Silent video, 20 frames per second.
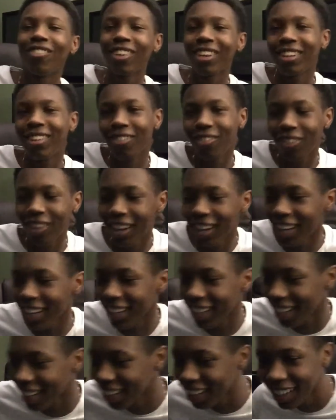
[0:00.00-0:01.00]
What the fuck,
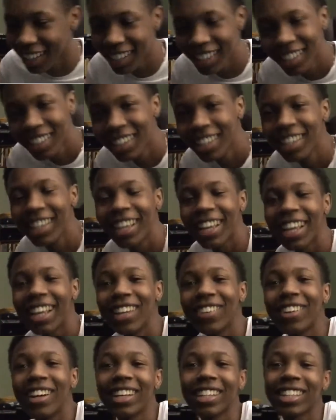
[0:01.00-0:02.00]
nigga?
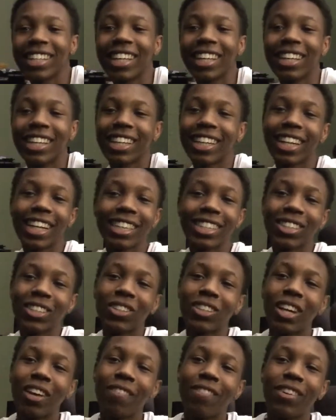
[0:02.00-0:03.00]
Anyways, yeah, nigga, that
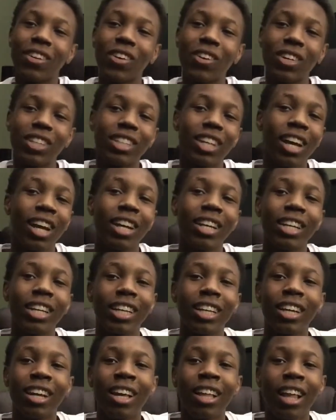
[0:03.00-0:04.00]
shit, that video is hot,
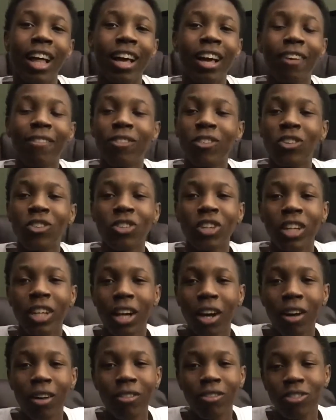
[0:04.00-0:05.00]
nigga. Like if you enjoy
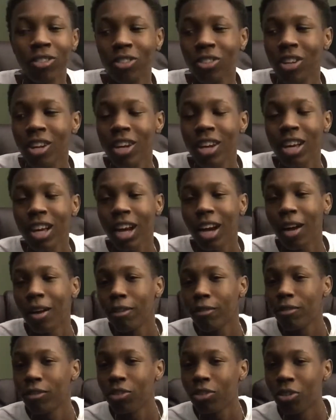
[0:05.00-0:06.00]
comment if
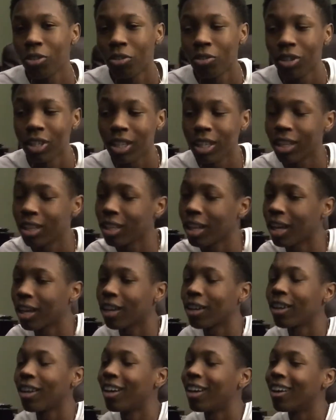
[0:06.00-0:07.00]
you're new, nigga,
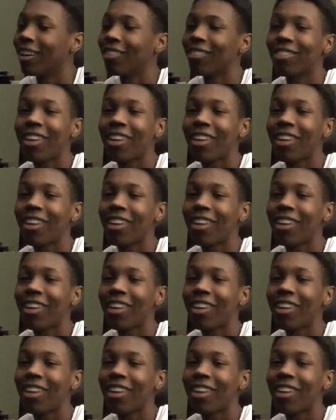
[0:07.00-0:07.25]
like it.